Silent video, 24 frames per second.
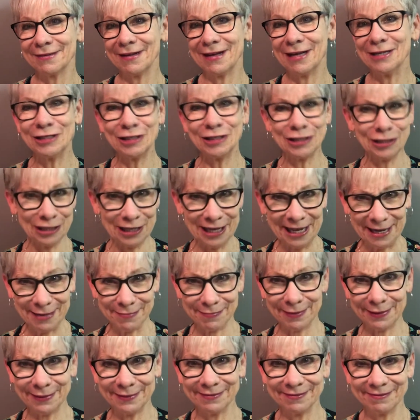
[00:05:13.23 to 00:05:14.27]
asleep
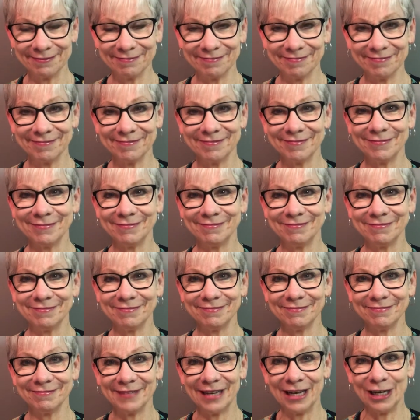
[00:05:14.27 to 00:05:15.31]

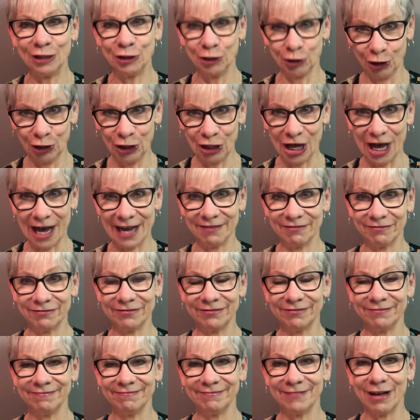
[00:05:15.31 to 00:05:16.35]
in your life
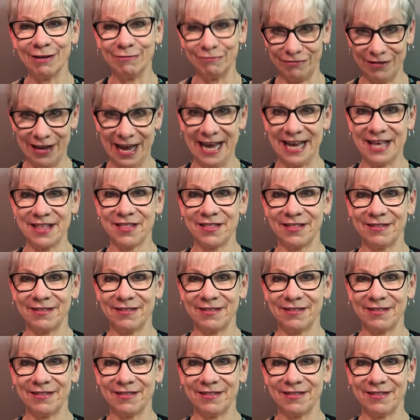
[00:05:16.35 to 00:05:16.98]
of faith?